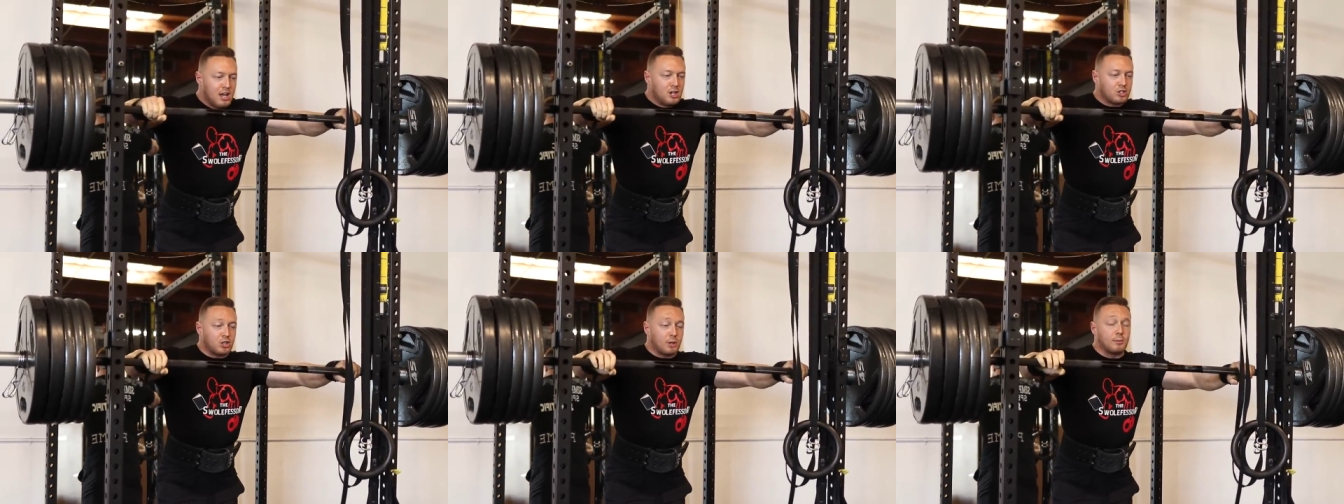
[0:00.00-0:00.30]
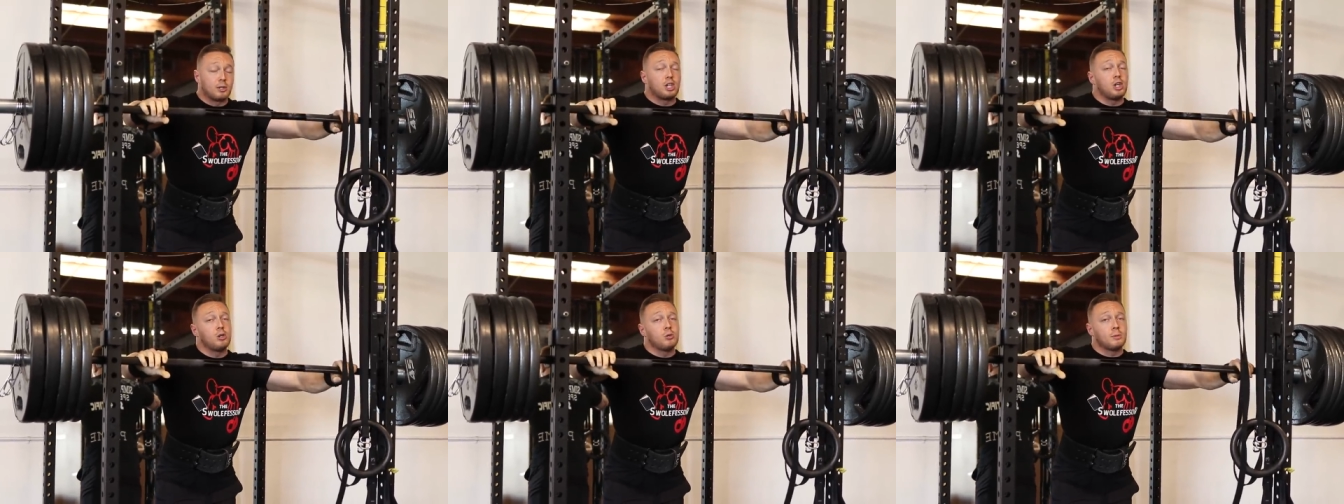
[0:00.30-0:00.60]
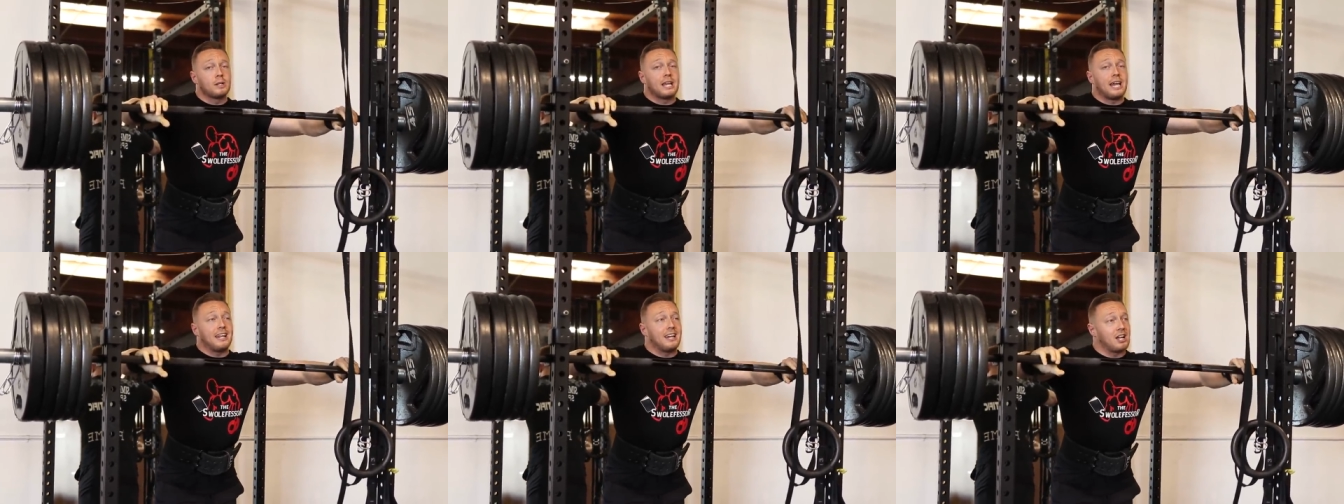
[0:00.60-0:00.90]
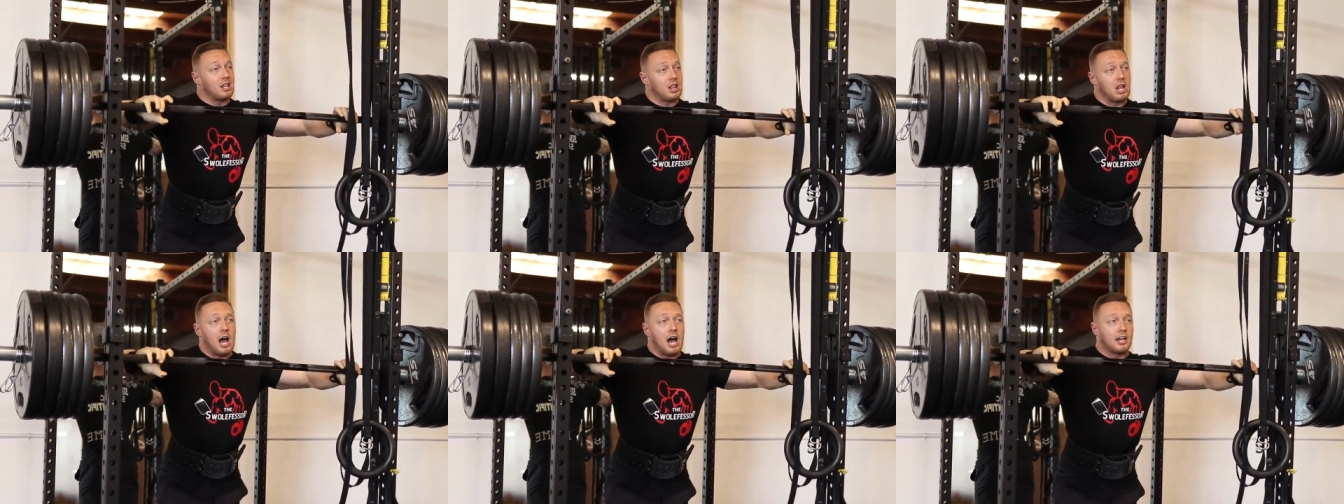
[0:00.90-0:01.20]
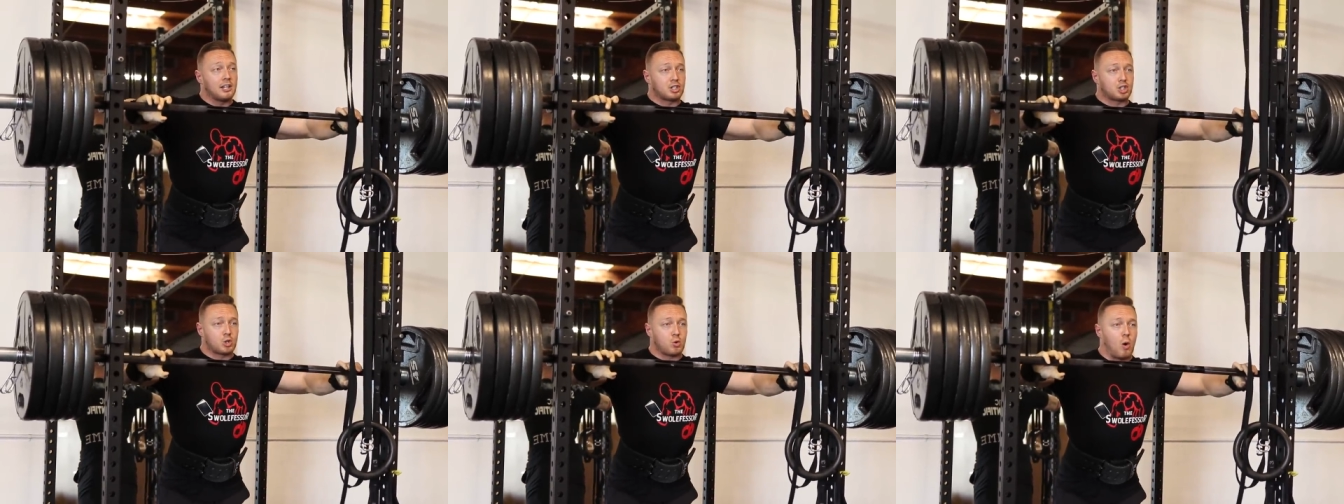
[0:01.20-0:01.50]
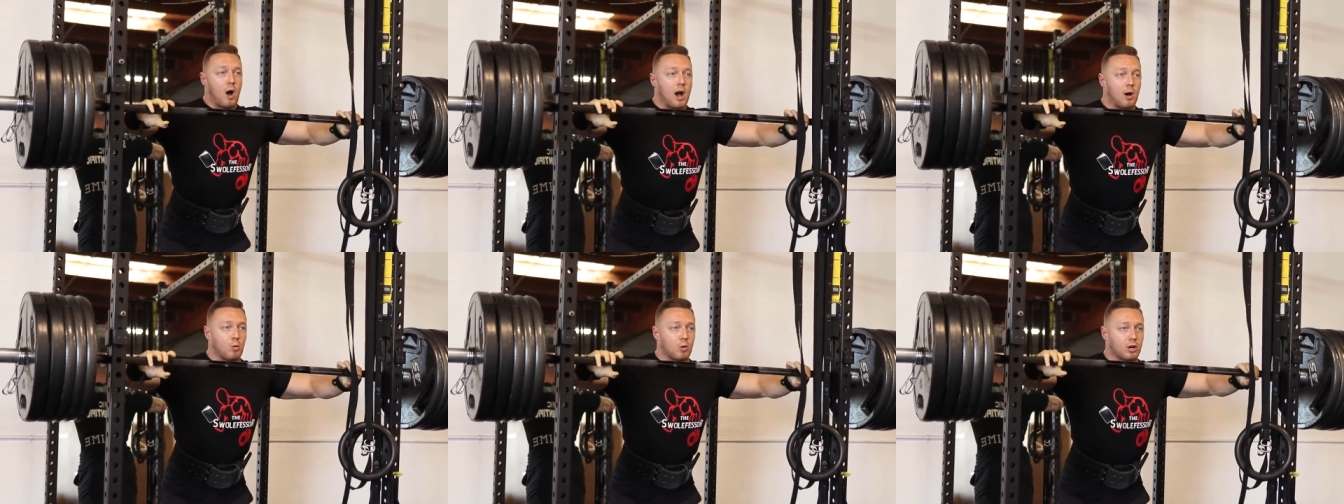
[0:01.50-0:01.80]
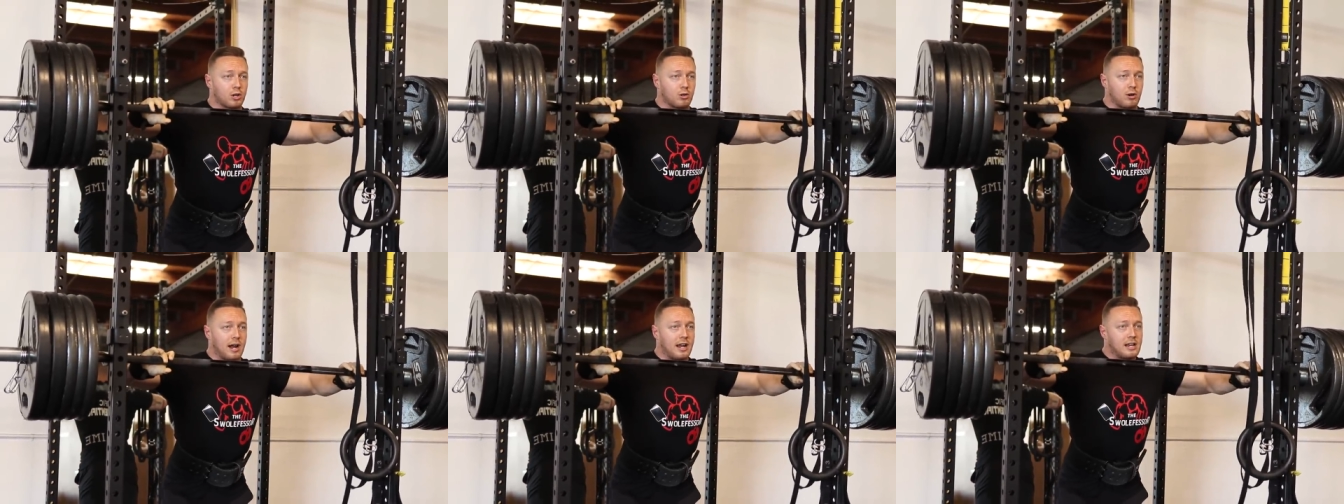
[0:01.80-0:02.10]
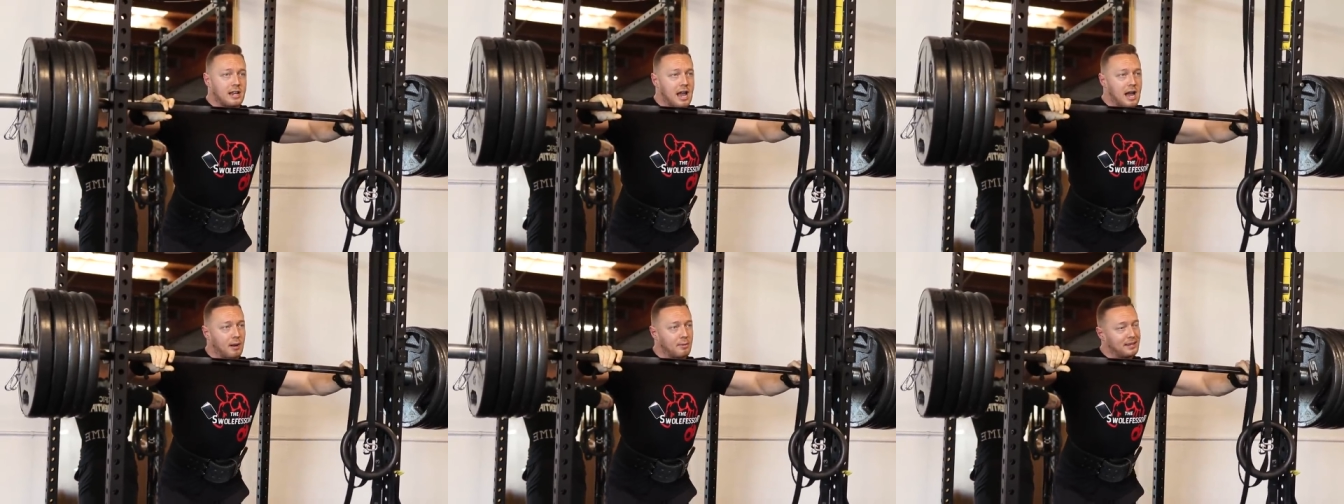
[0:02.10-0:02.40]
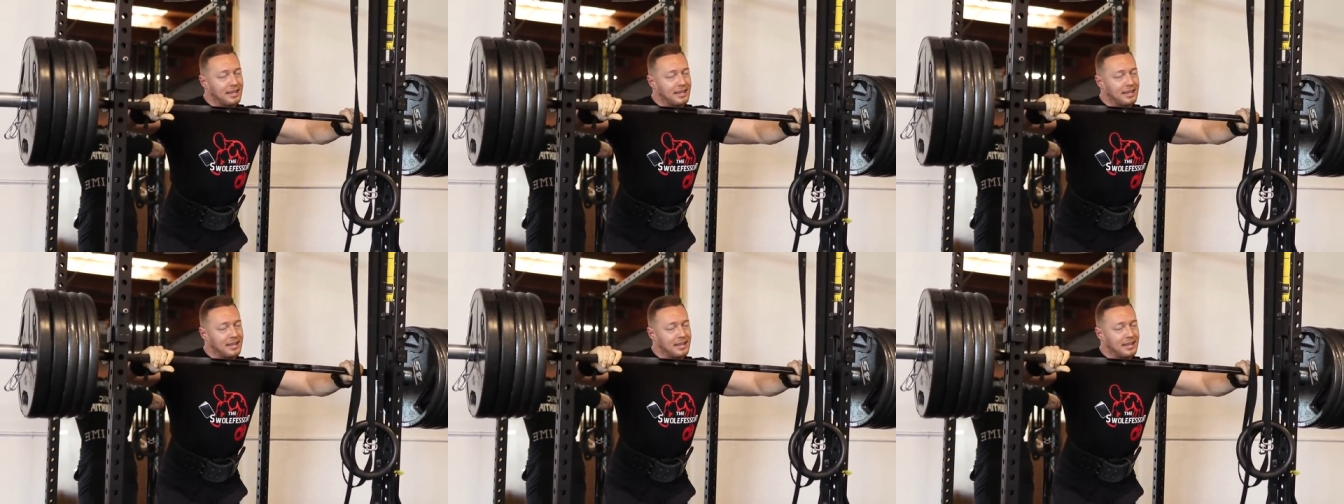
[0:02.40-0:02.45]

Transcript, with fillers: So I'm accumulating a lot of squat work right now,